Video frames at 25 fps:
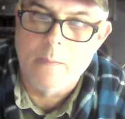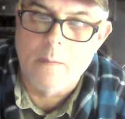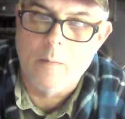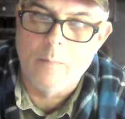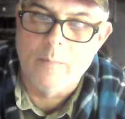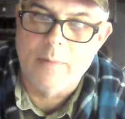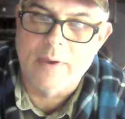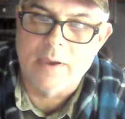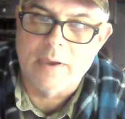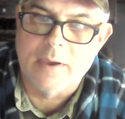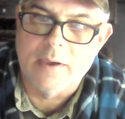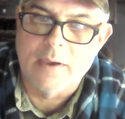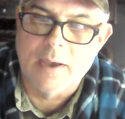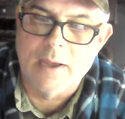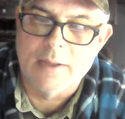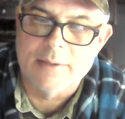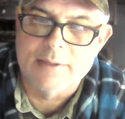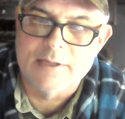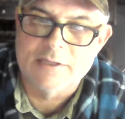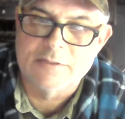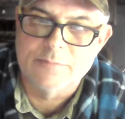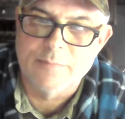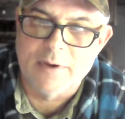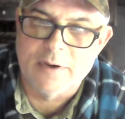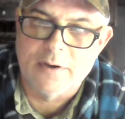Oh my
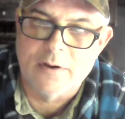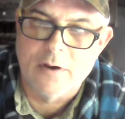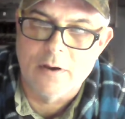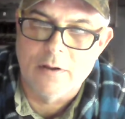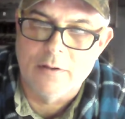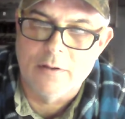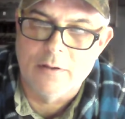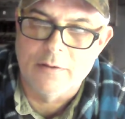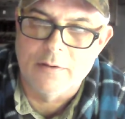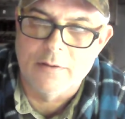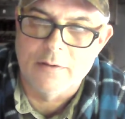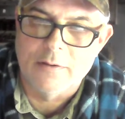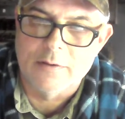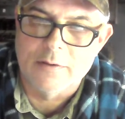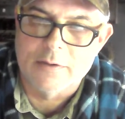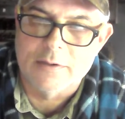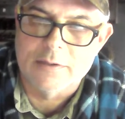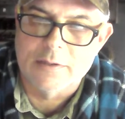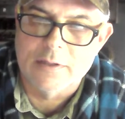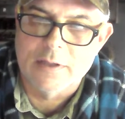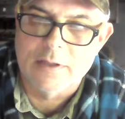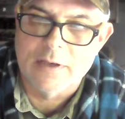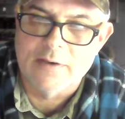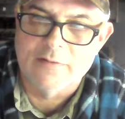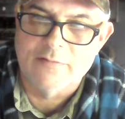God, that's my calling in
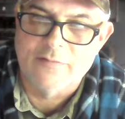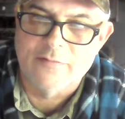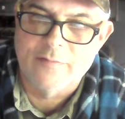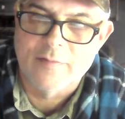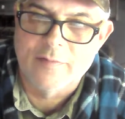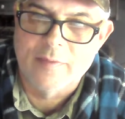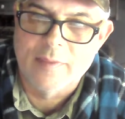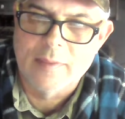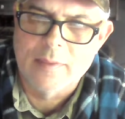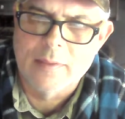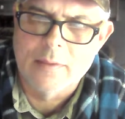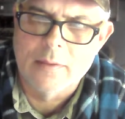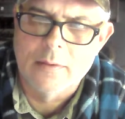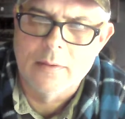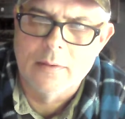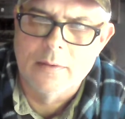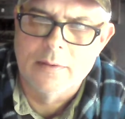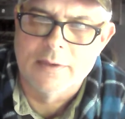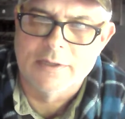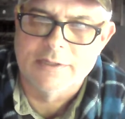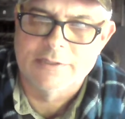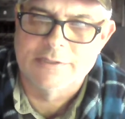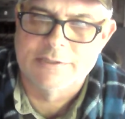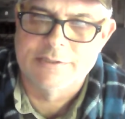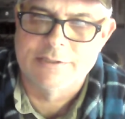life.
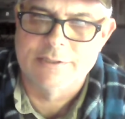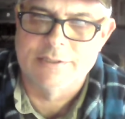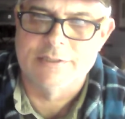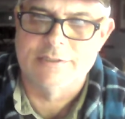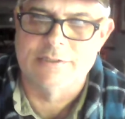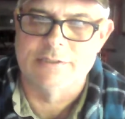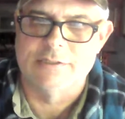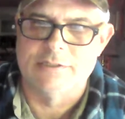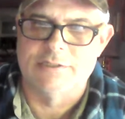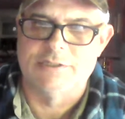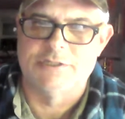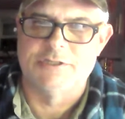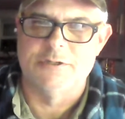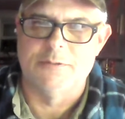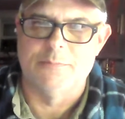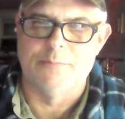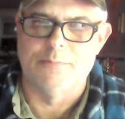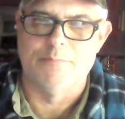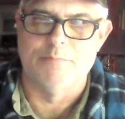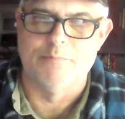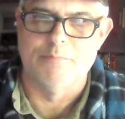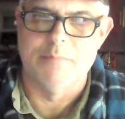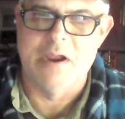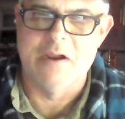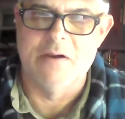Citizenship
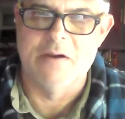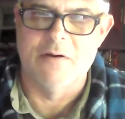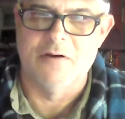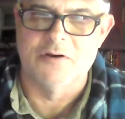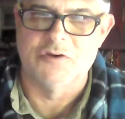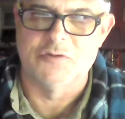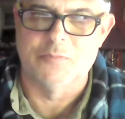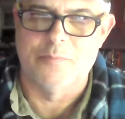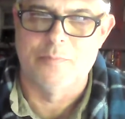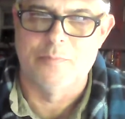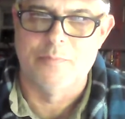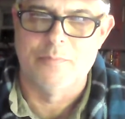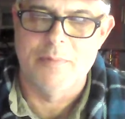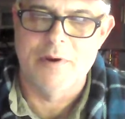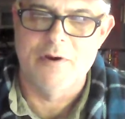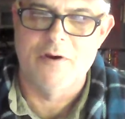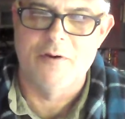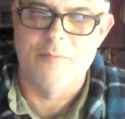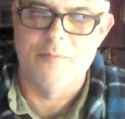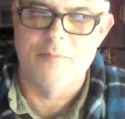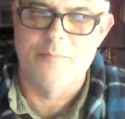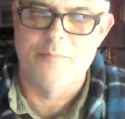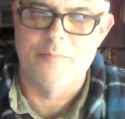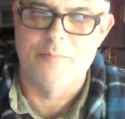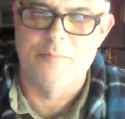merit
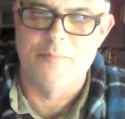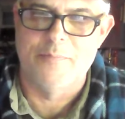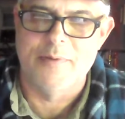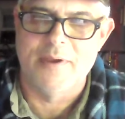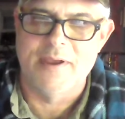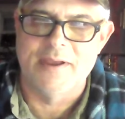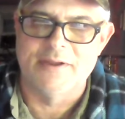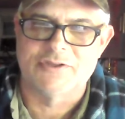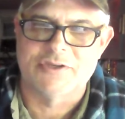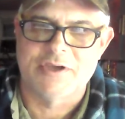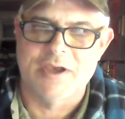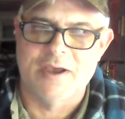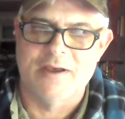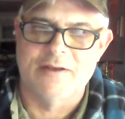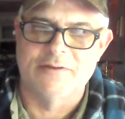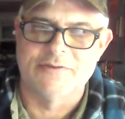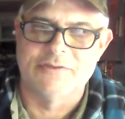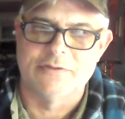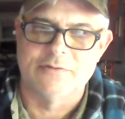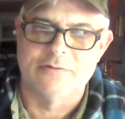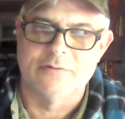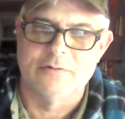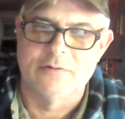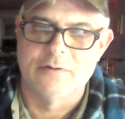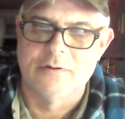badge
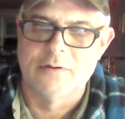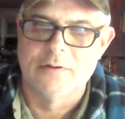counselor.